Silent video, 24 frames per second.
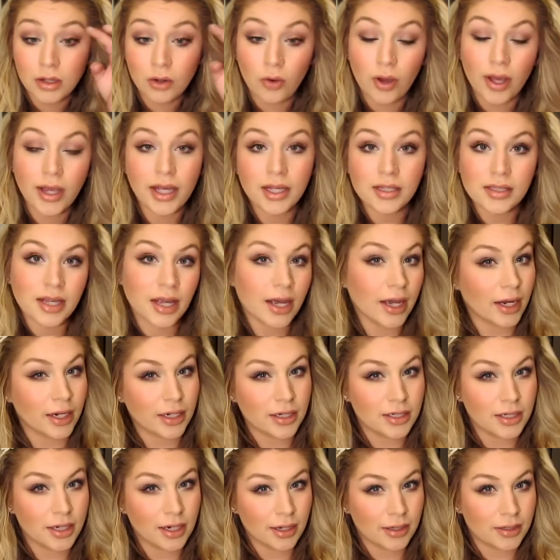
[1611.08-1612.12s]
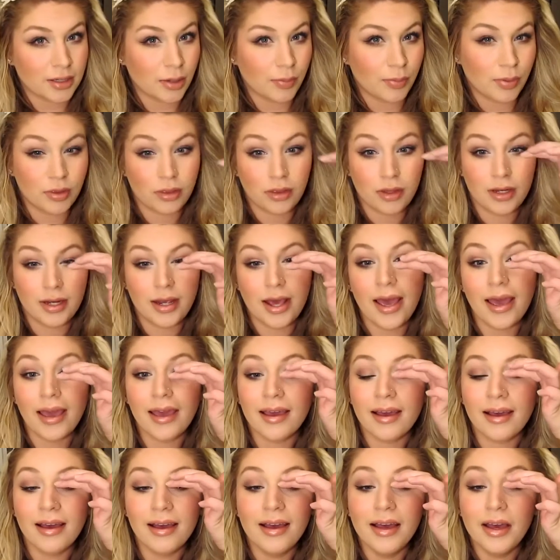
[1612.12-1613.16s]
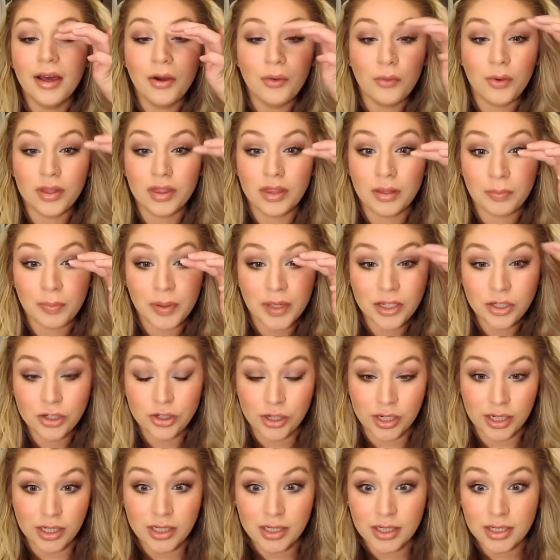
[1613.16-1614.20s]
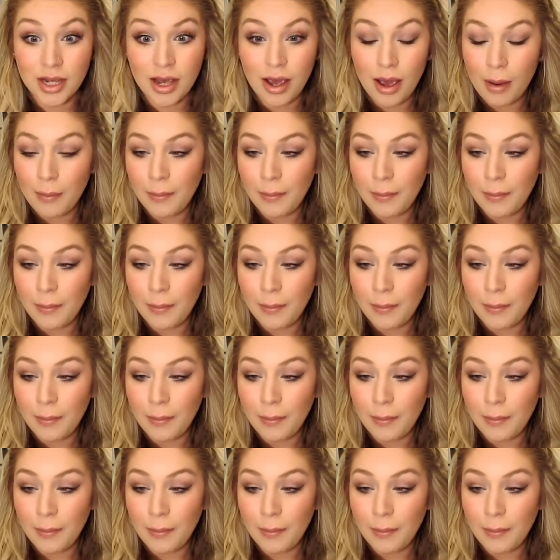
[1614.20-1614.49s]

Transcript: I guess I kind of did a tip of the day with the Pinterest,